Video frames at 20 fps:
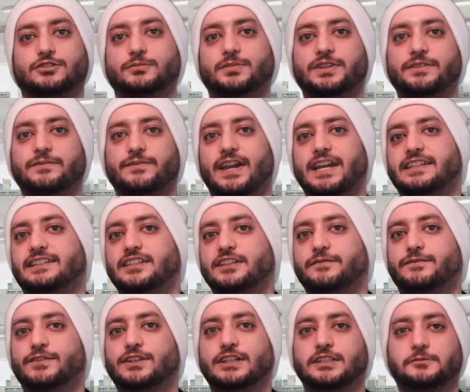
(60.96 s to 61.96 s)
to be
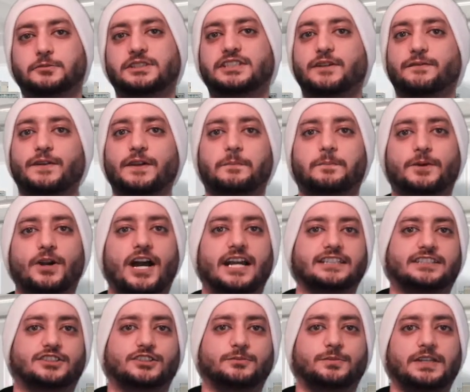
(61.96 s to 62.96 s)
waiting for a specific
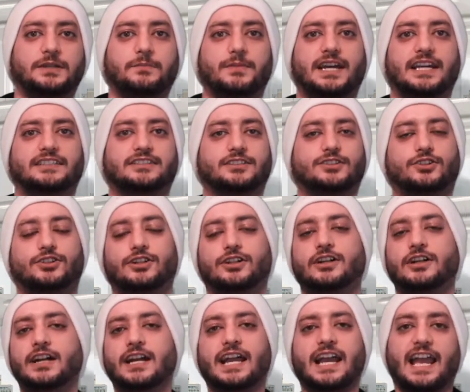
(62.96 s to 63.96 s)
price to be met
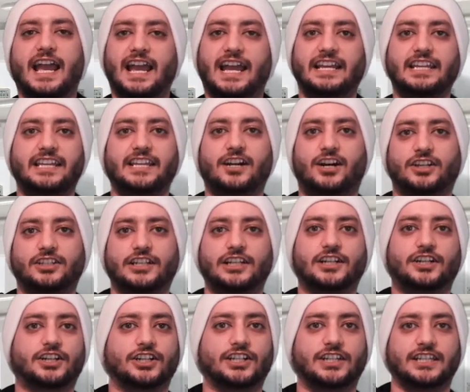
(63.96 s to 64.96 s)
or any other
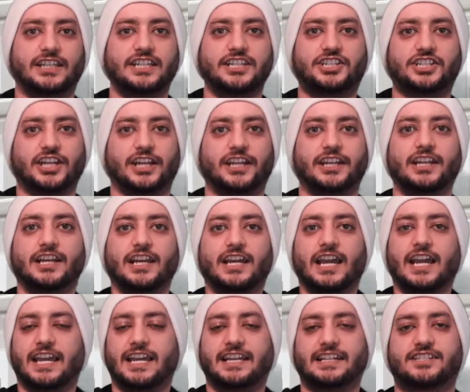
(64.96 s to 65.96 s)
condition
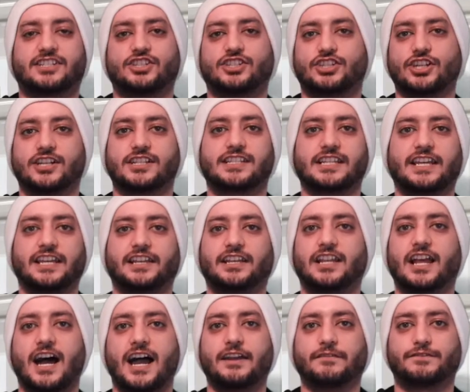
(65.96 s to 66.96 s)
it's just in
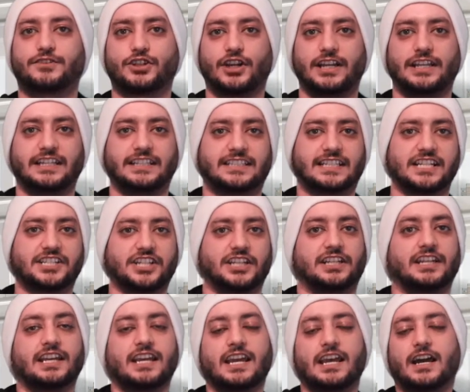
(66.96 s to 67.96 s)
live trading
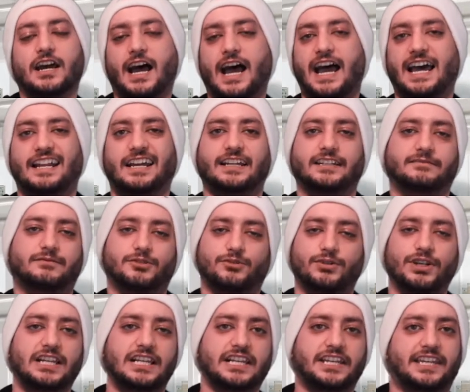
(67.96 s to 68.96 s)
session and I
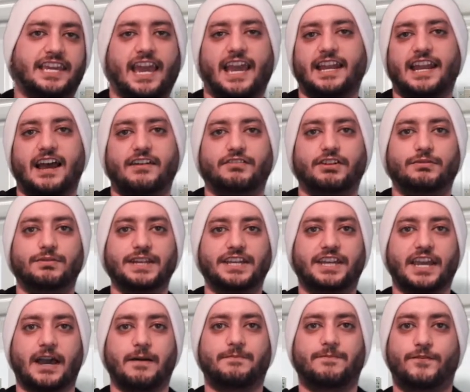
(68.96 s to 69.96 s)
really can't have a
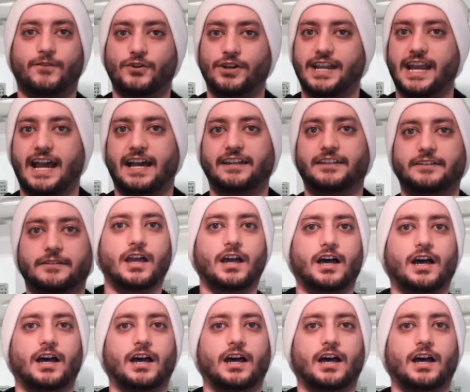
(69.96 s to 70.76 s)
recap for that.